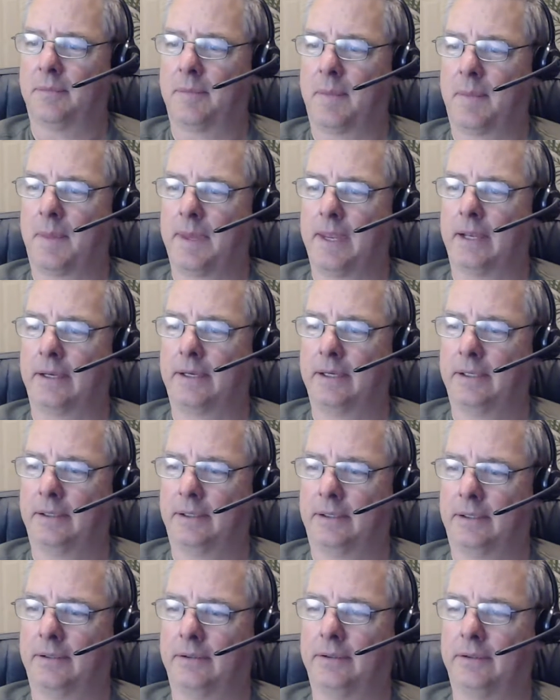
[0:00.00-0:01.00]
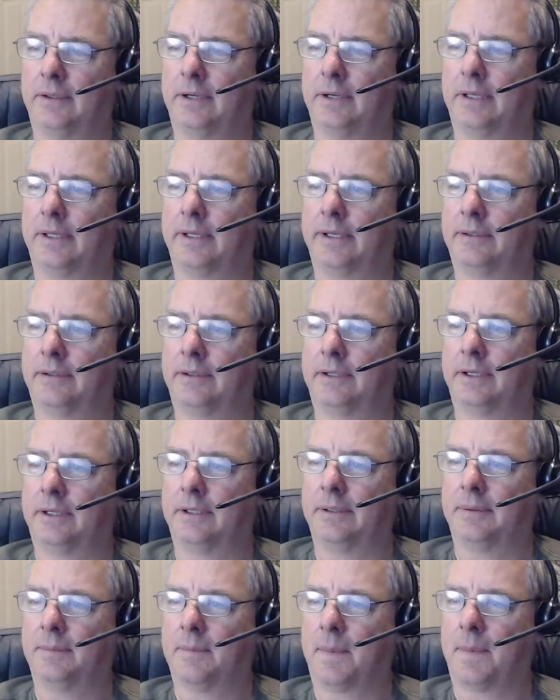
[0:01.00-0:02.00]
Yeah, Kittler. You got that right.
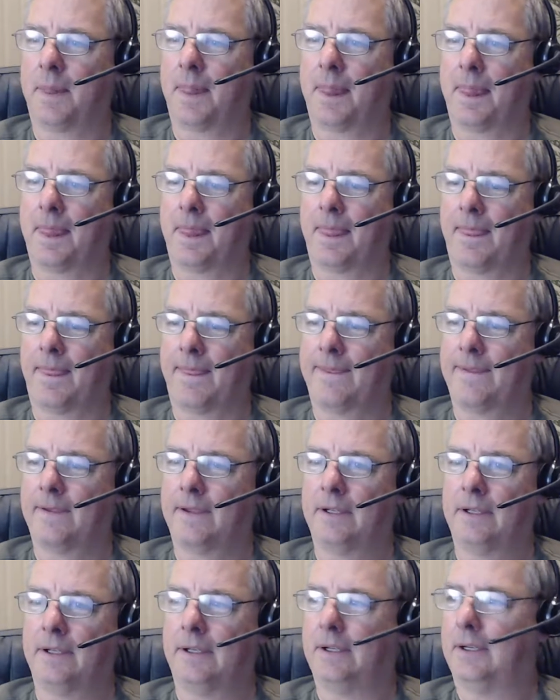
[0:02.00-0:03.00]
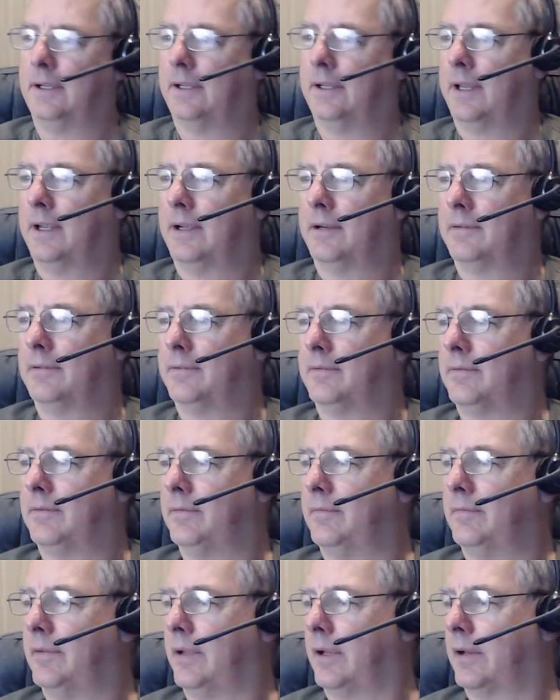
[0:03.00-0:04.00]
Yeah.
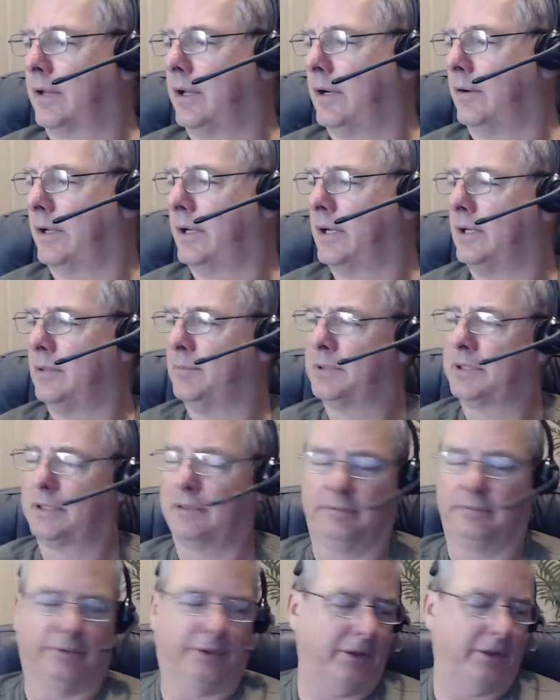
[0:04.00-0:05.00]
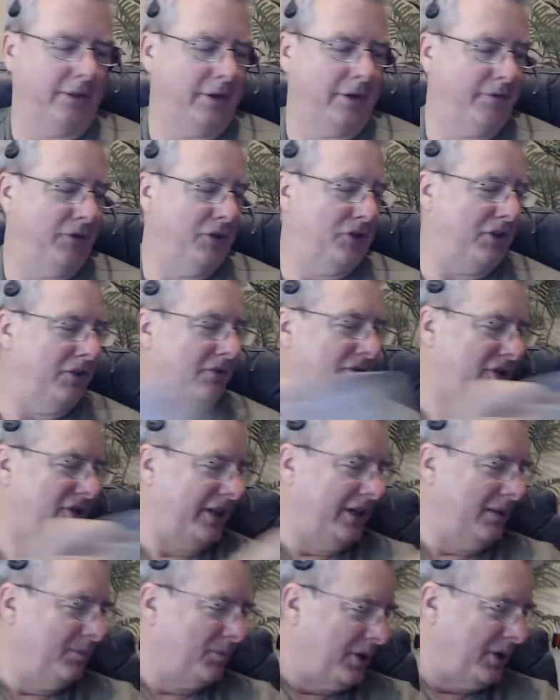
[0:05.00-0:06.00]
Here he comes. You've seen
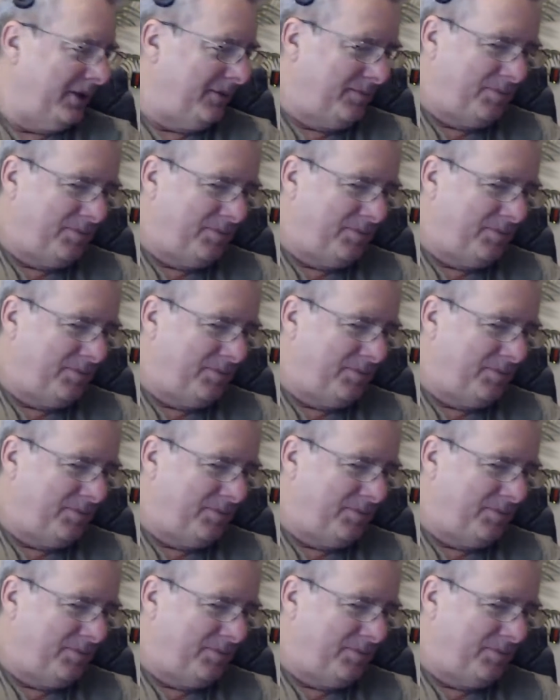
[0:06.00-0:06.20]
him, right?